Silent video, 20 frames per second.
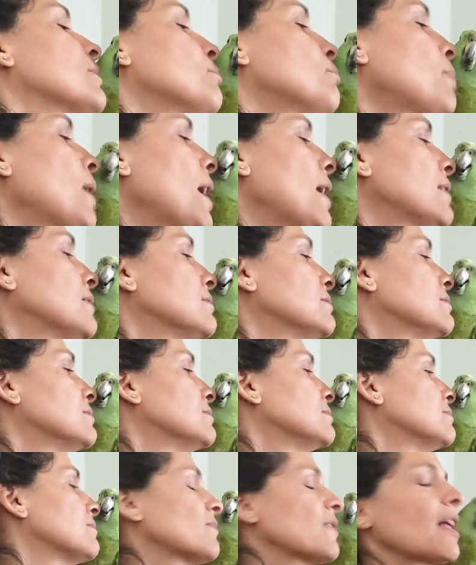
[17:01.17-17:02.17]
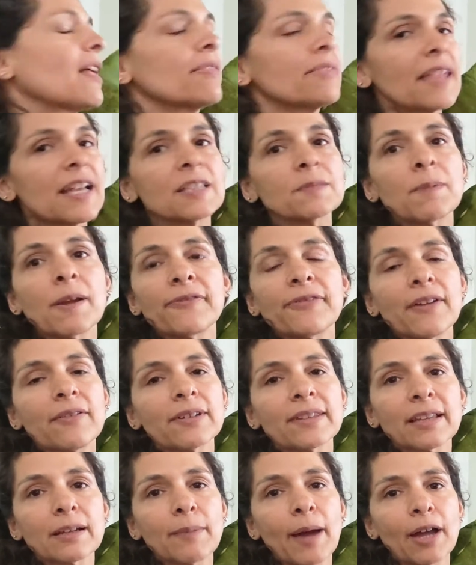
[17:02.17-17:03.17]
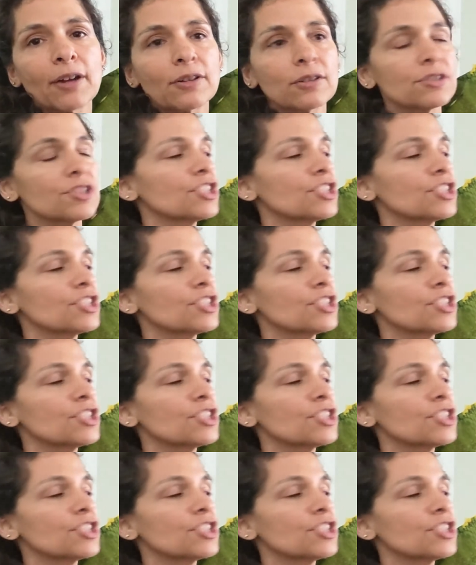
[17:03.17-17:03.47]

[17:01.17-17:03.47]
But that's my favorite thing about her.